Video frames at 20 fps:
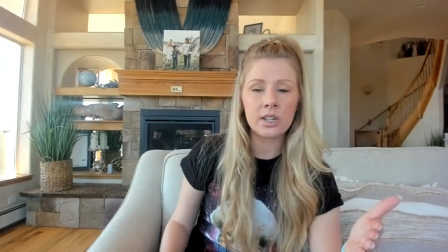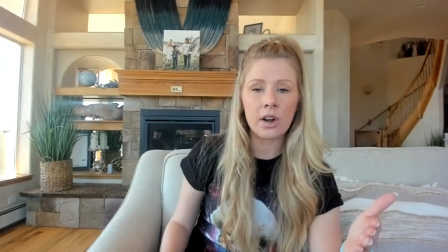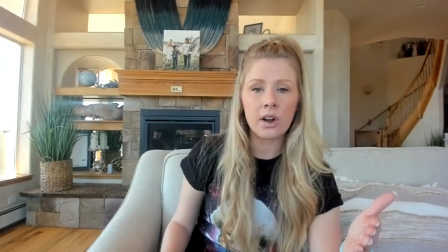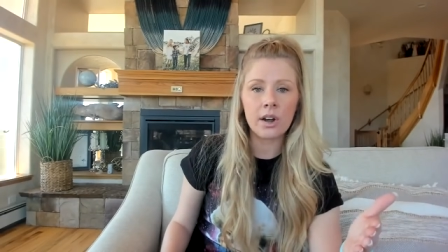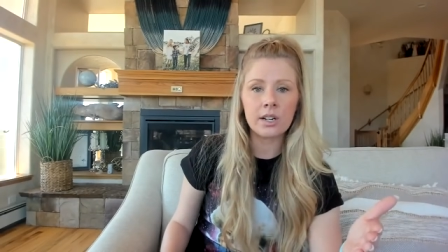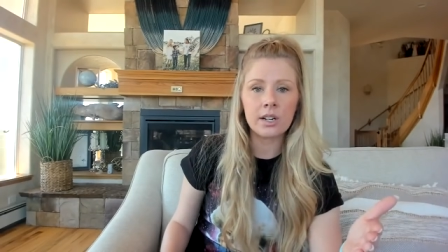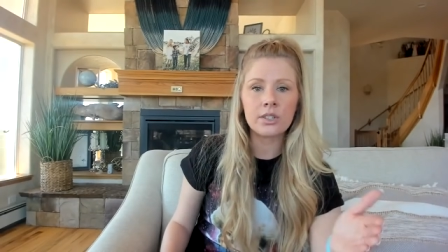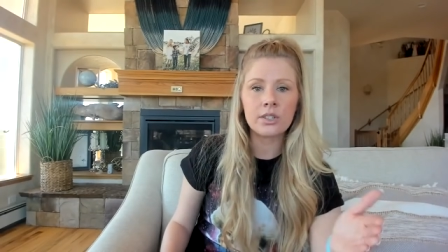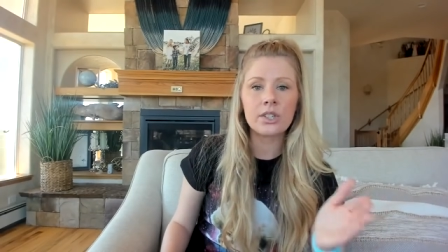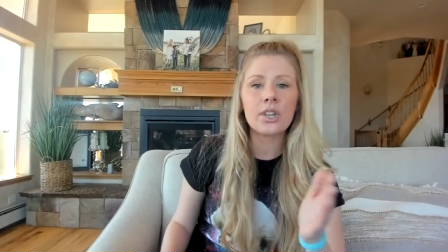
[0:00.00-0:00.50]

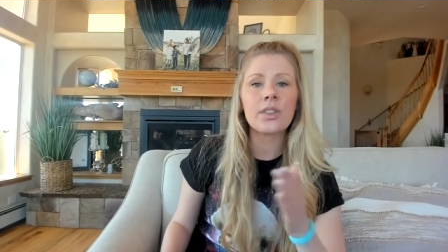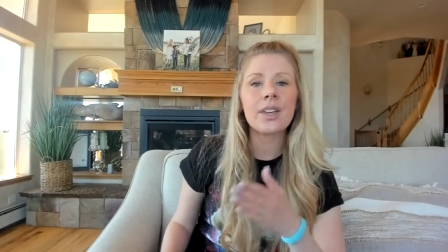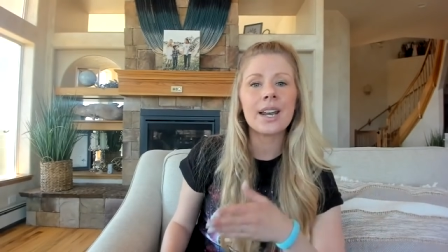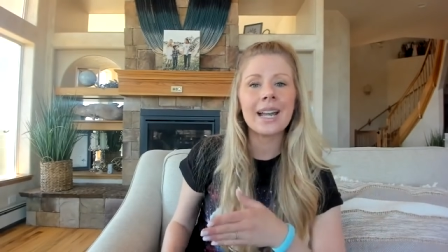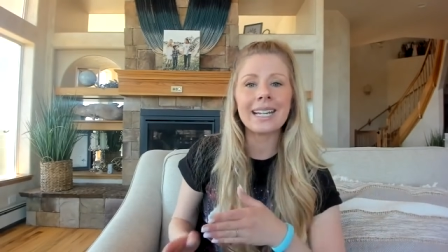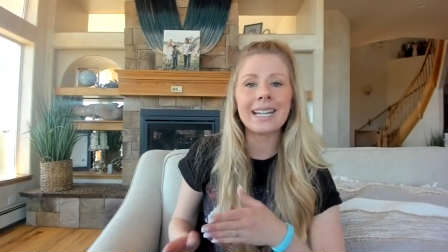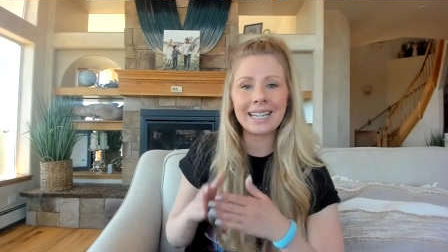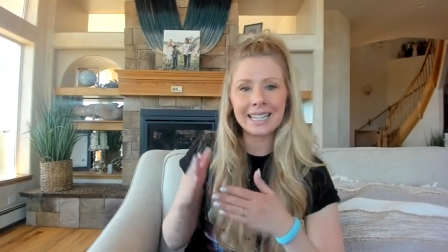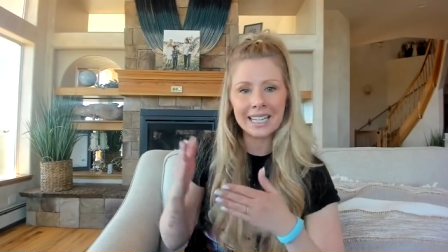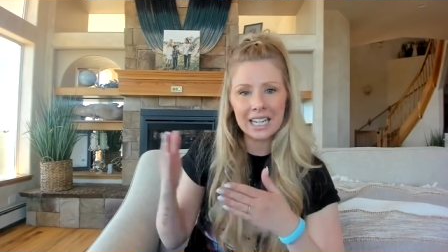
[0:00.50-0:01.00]
on so that I
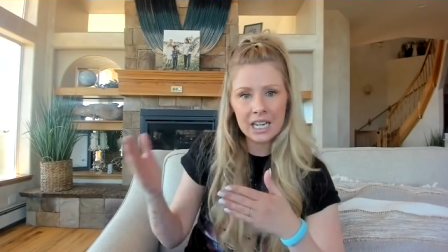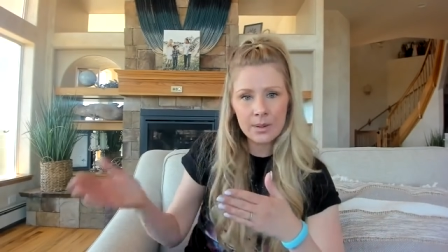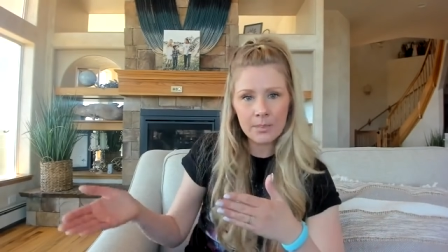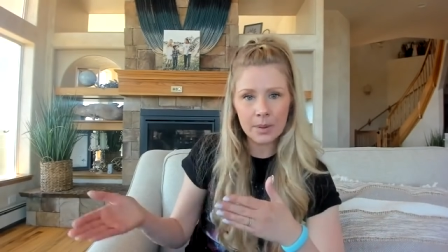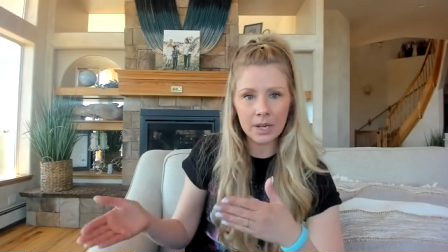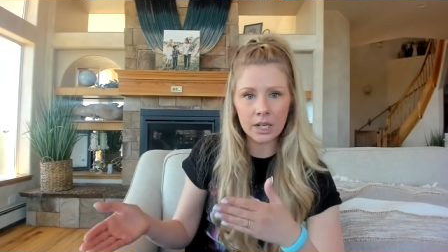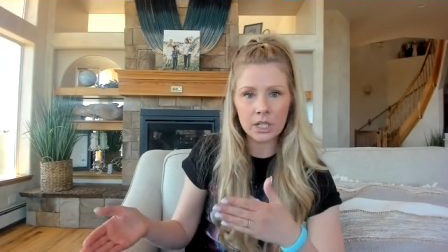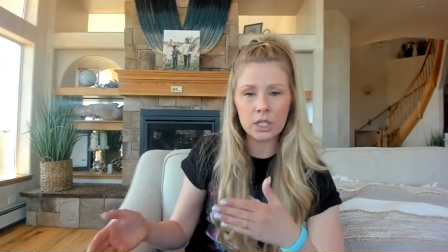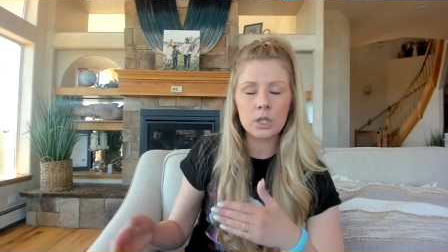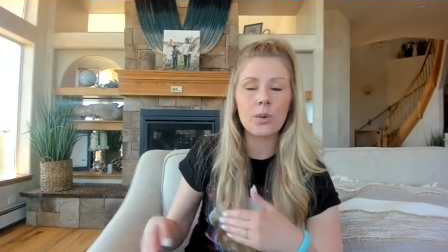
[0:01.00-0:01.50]
can keep
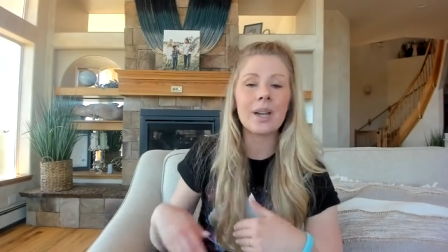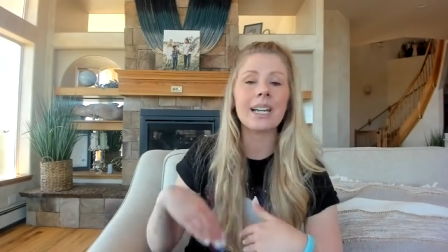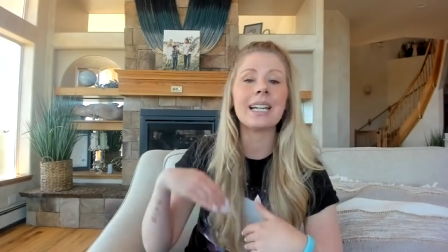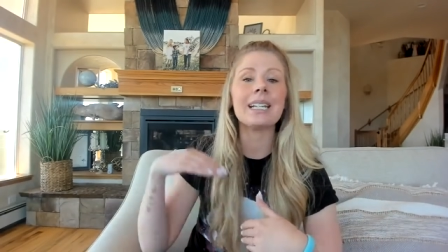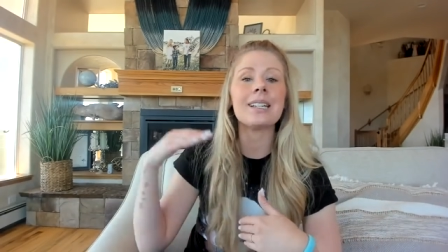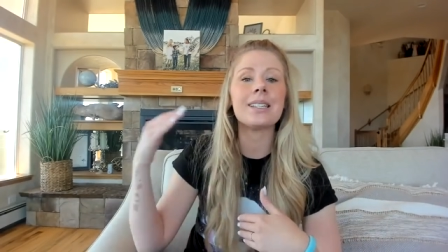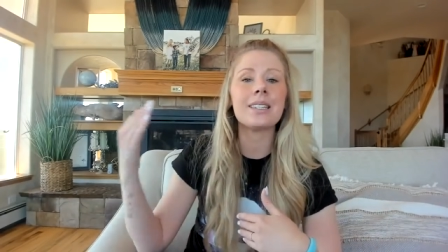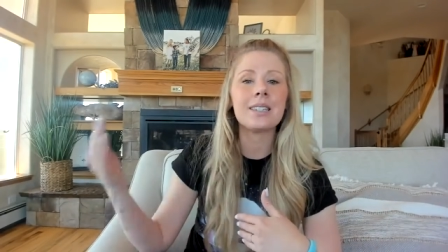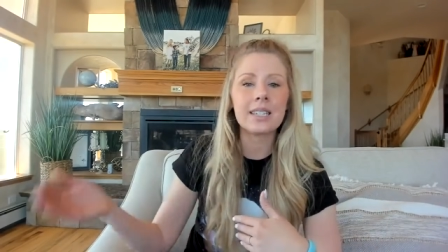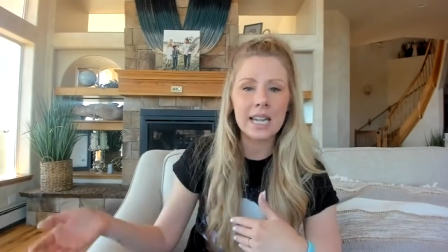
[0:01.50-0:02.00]
it, so I
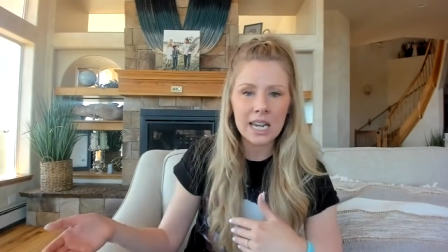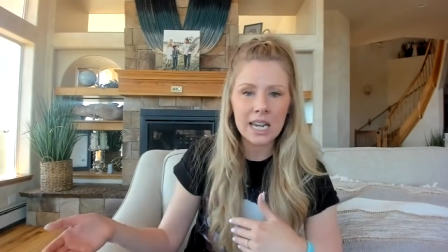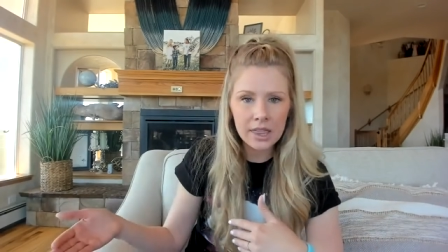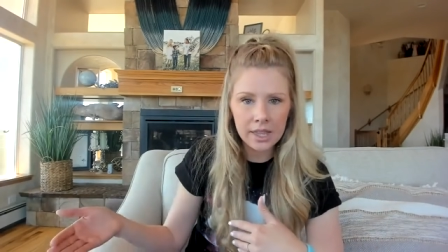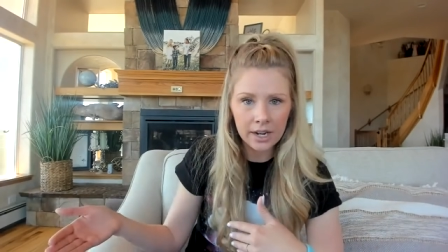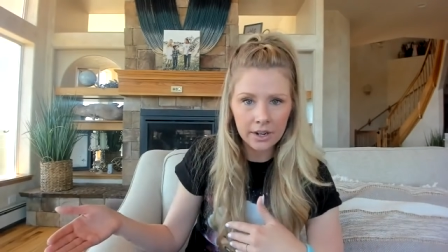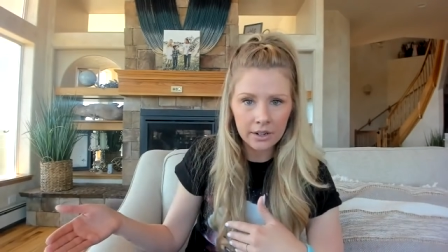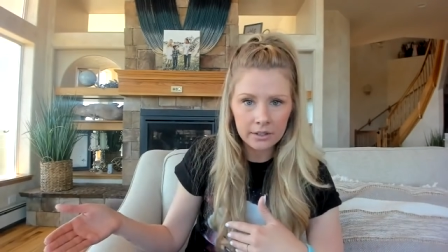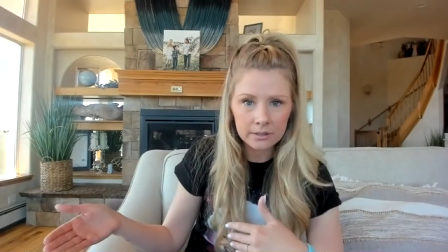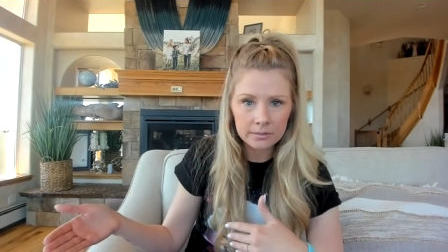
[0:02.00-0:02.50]
can stay
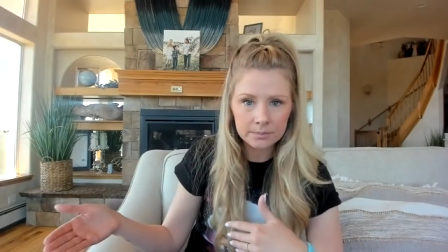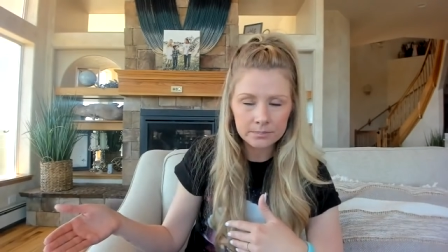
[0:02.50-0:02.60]
there.